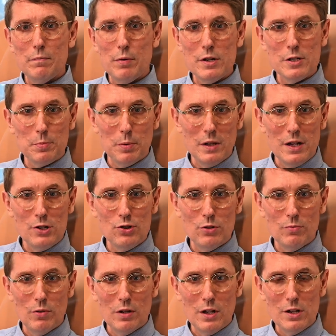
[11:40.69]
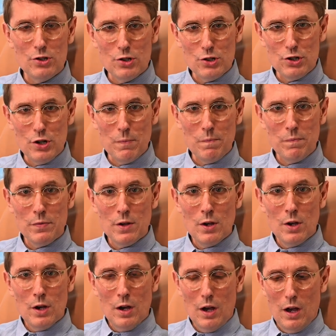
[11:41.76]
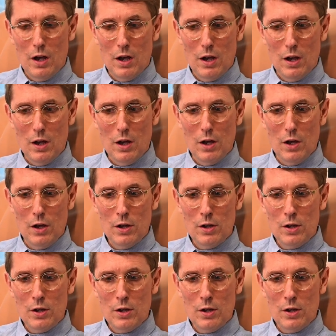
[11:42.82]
principal-agent relationship. Uh,